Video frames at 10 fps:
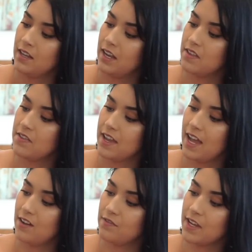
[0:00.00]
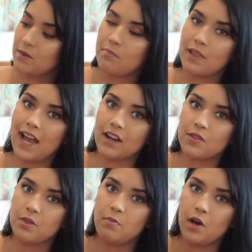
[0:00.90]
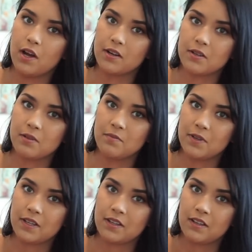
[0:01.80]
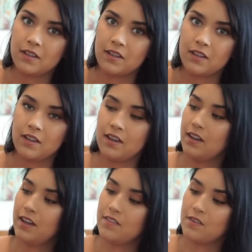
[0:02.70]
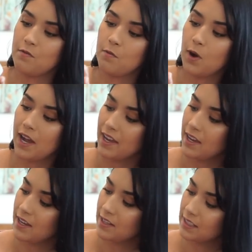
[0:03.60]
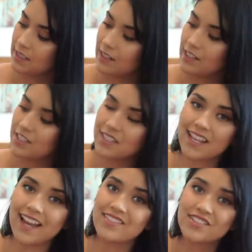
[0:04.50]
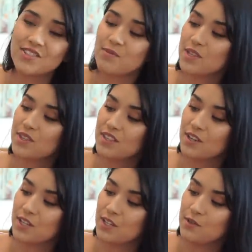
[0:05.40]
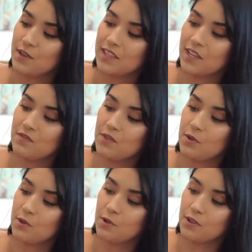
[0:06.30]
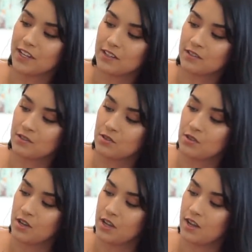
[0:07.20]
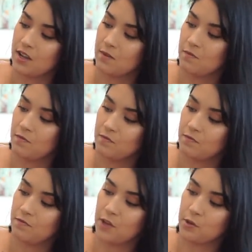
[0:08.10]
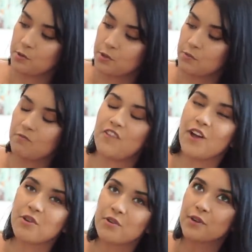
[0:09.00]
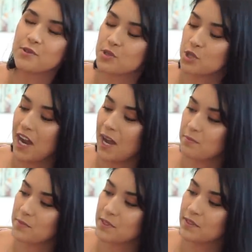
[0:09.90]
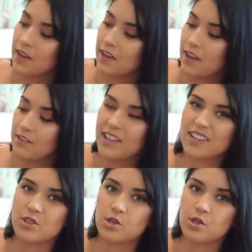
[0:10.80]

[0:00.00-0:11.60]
and then they have like black on the bottom and then white. So I just, I just really think they're cute. I love the whole like um, Velcro, Velcro straps. Like I don't like